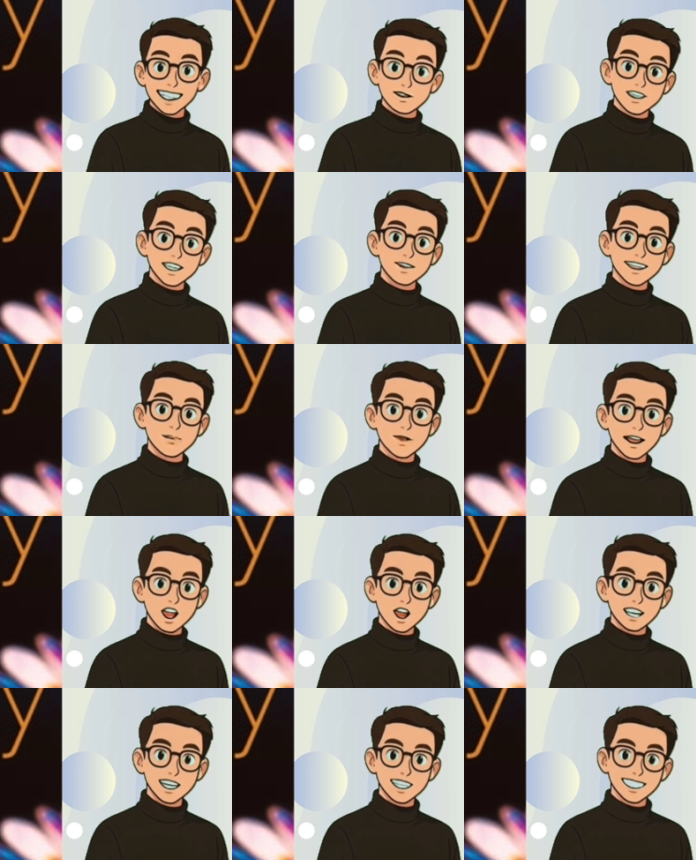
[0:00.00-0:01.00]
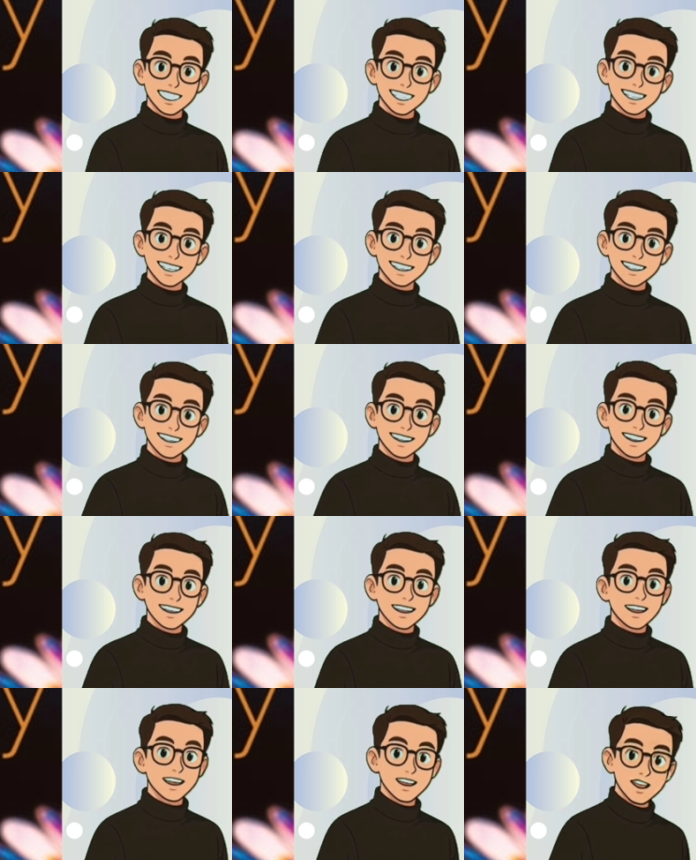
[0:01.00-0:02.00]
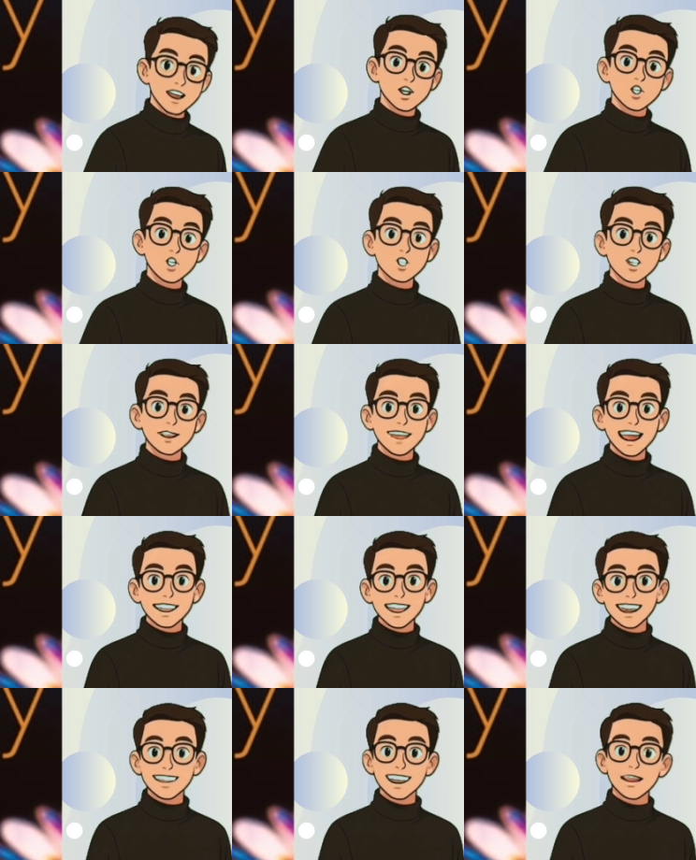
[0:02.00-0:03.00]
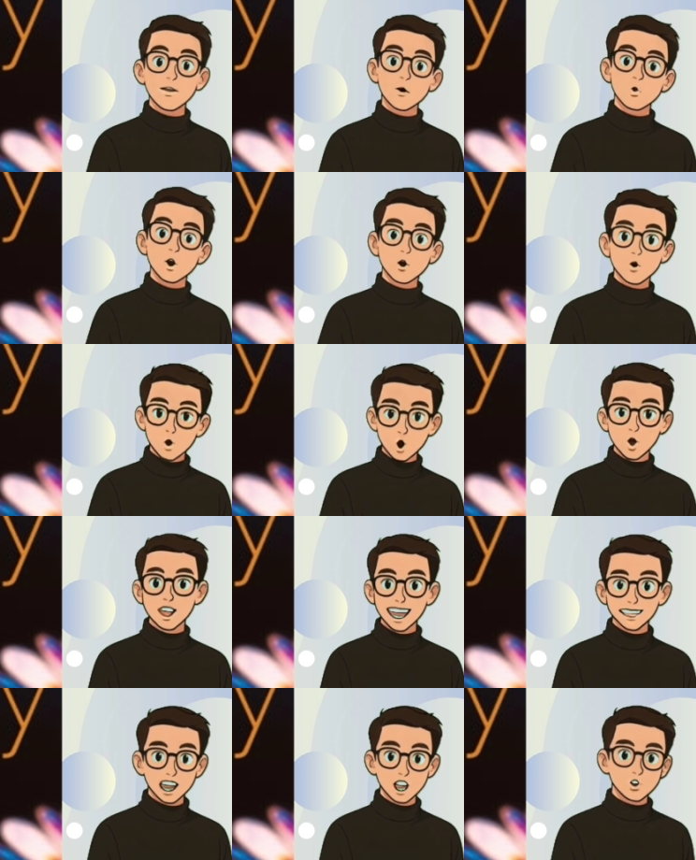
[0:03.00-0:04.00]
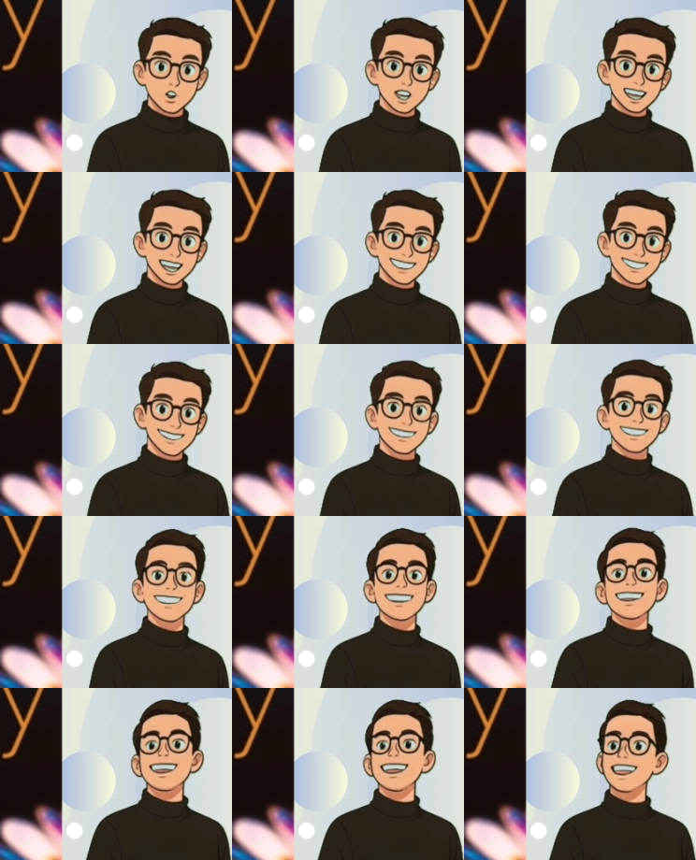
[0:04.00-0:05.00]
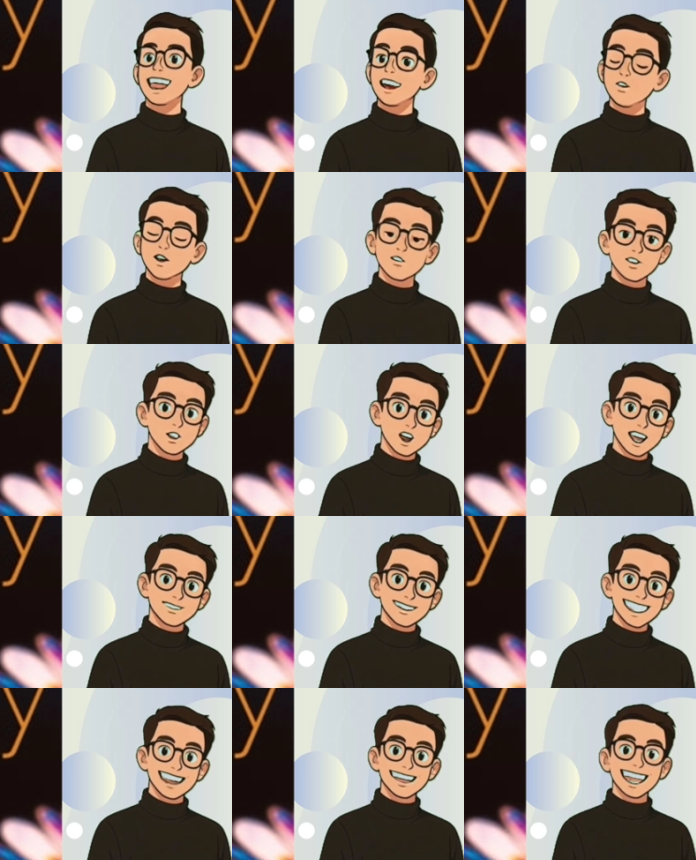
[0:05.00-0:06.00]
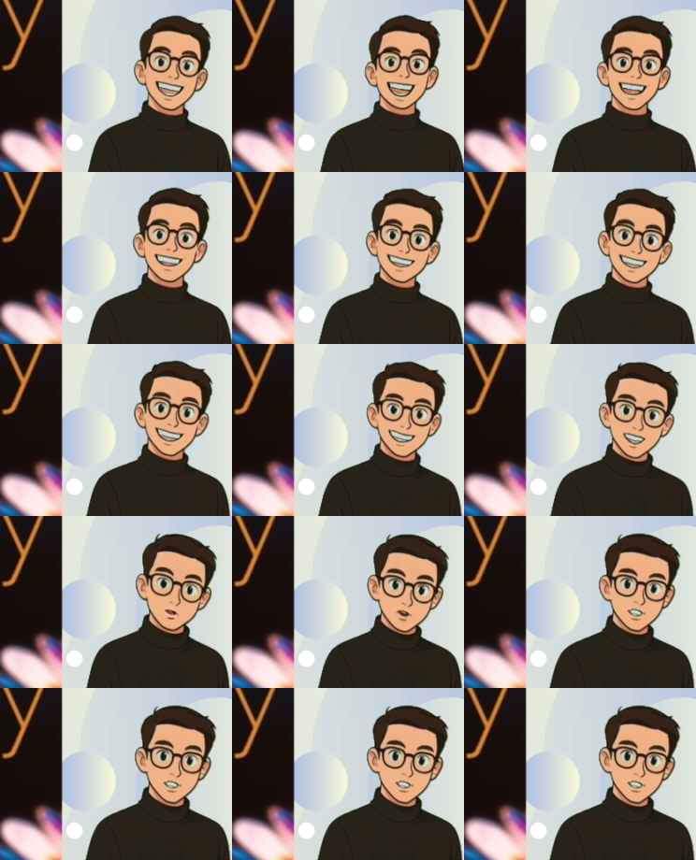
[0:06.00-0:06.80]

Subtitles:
as well. Every principal energy level has an S sublevel that contains one S orbital.